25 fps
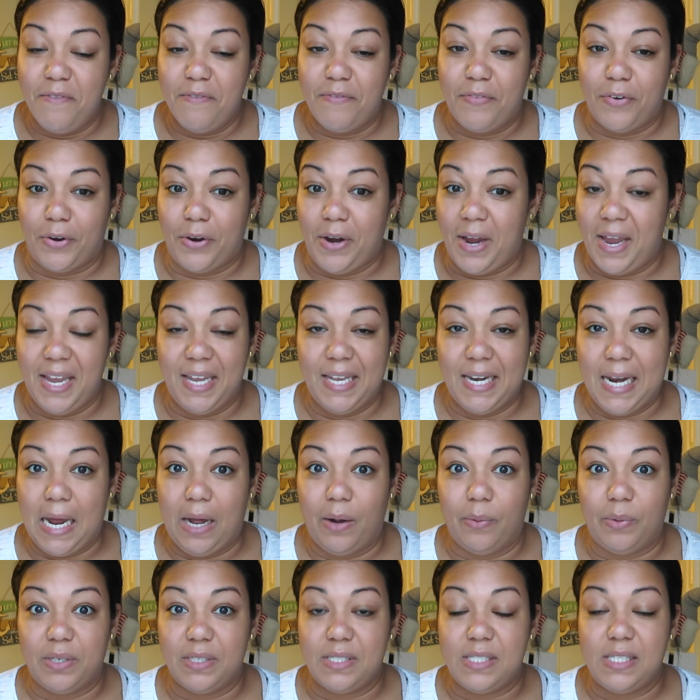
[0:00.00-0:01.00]
for 8
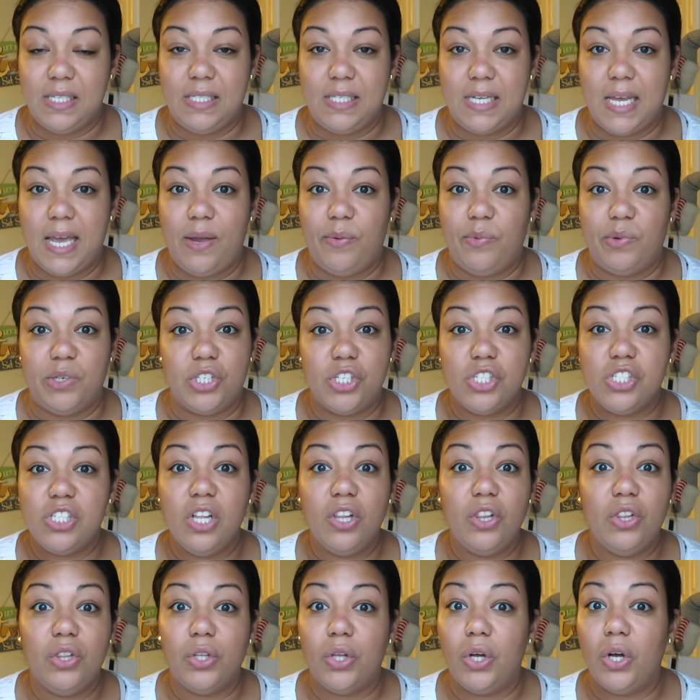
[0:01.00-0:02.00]
hours a day, which is
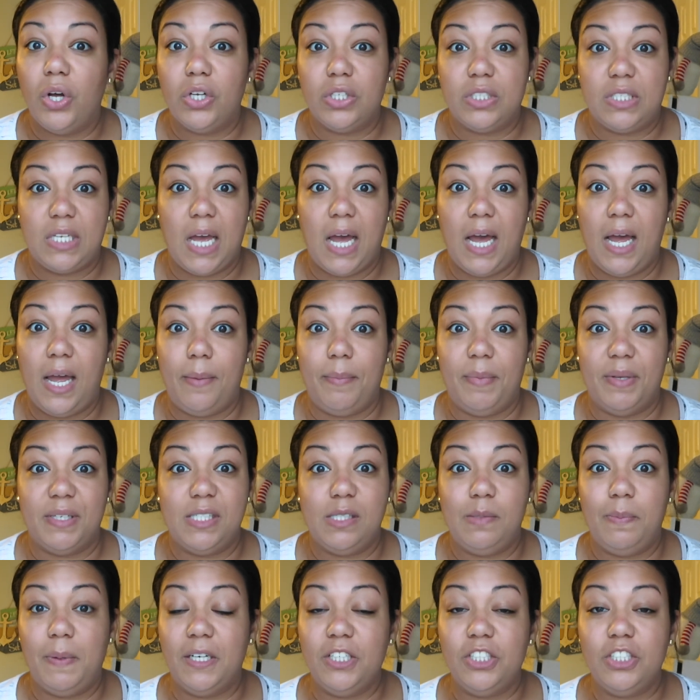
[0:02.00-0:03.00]
a long time,
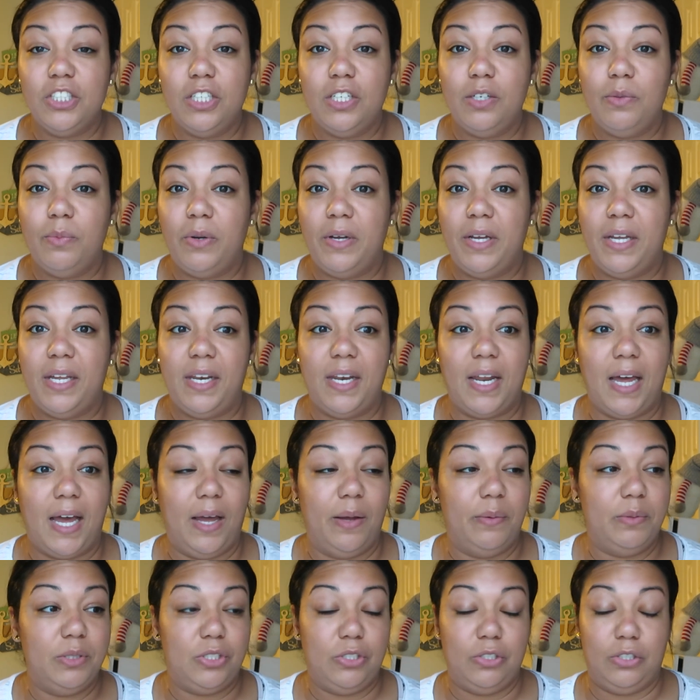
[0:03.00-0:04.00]
especially when
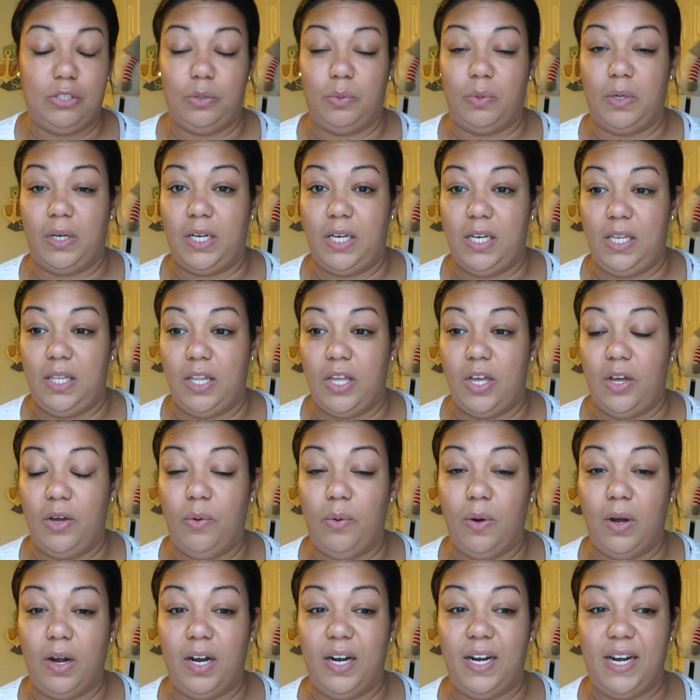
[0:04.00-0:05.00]
I was used to working in the
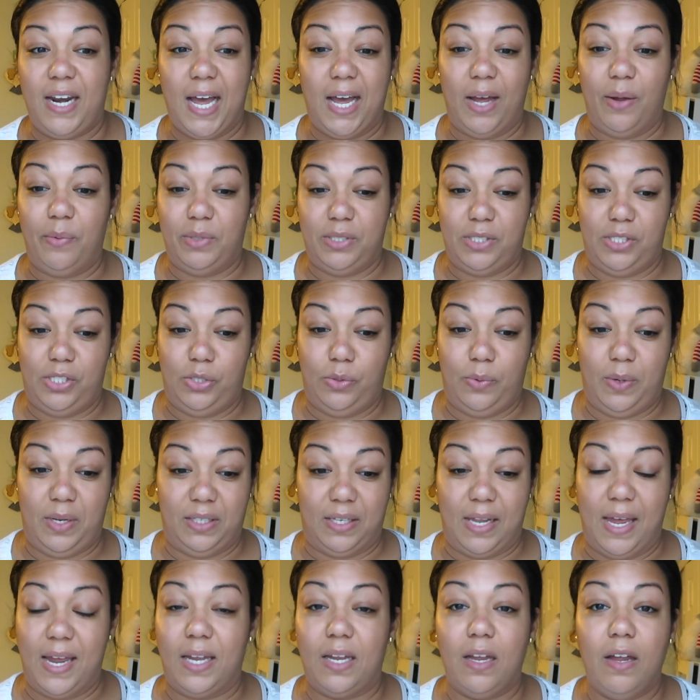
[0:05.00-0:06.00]
OR and I was
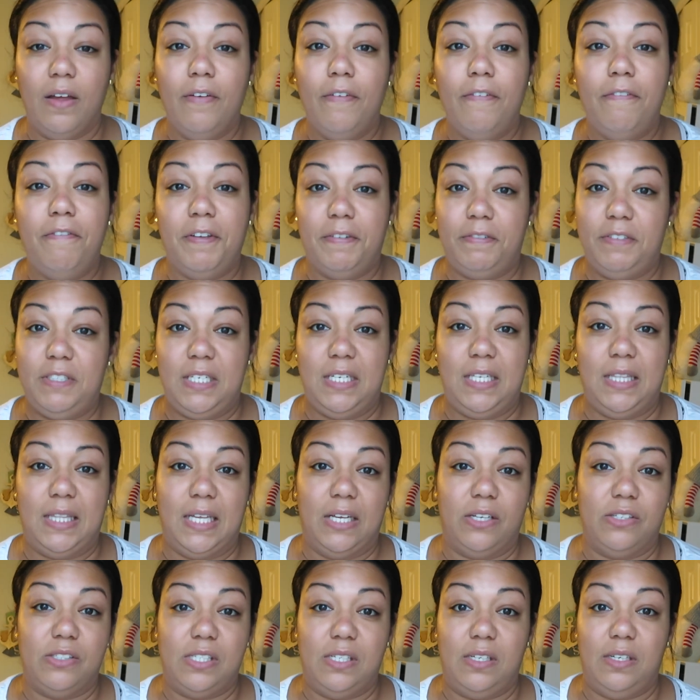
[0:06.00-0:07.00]
doing like
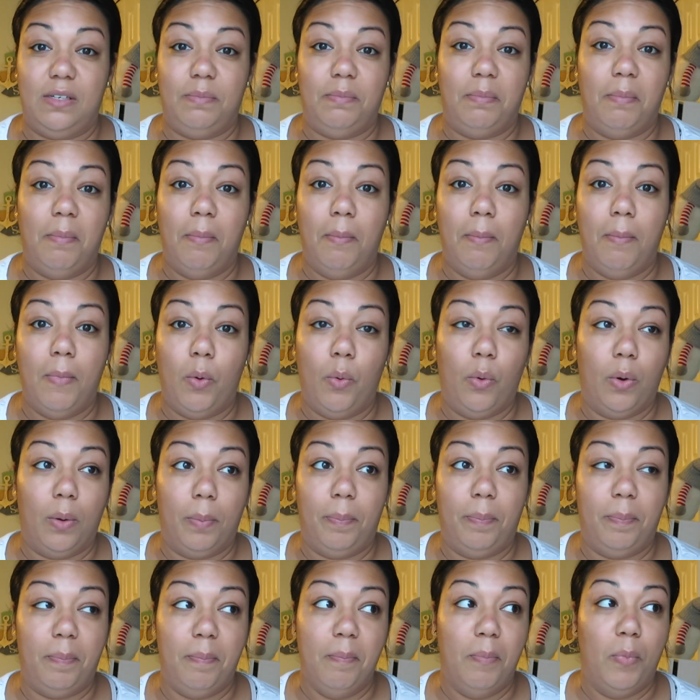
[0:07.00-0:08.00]
15,000
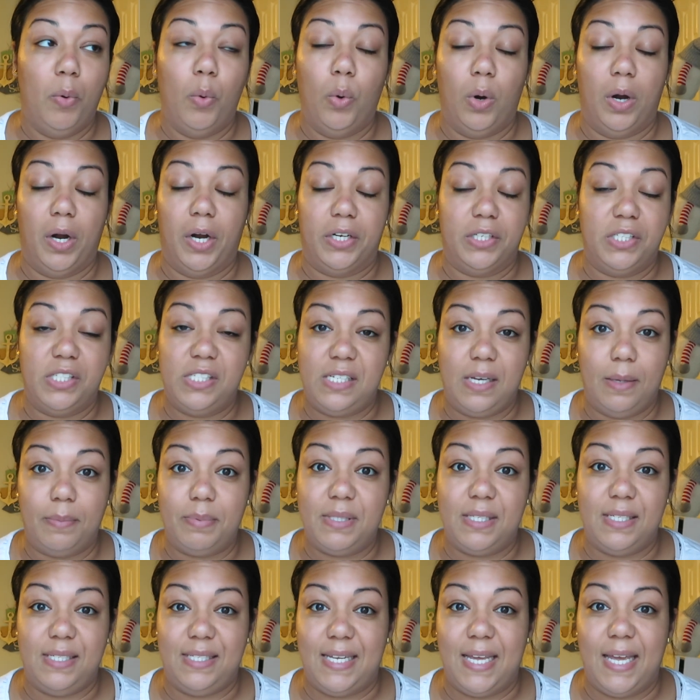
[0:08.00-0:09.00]
or more
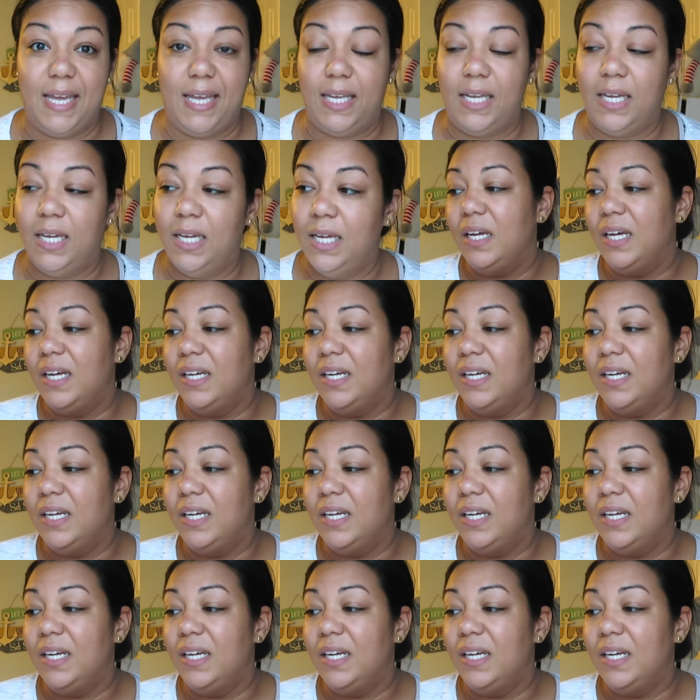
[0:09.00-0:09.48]
steps a day.